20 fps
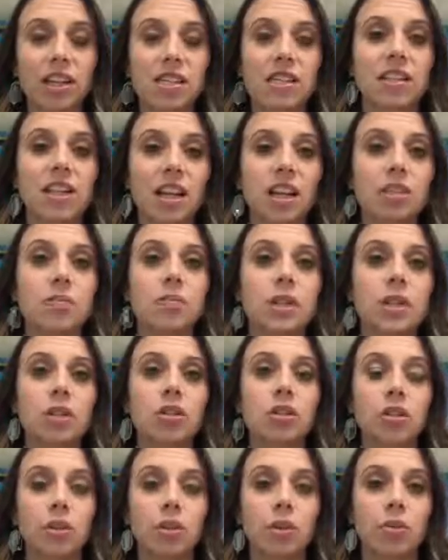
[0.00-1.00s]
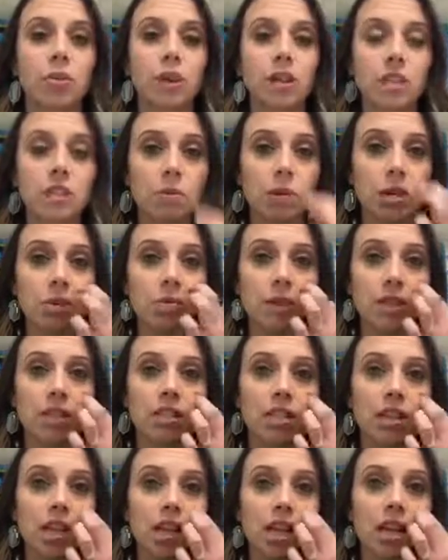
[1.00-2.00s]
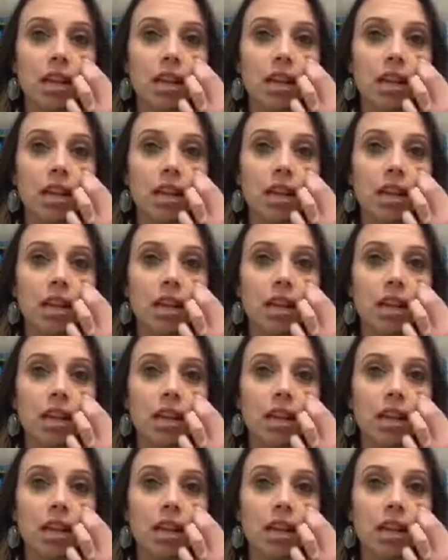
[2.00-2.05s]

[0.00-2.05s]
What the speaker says: has led me to experiment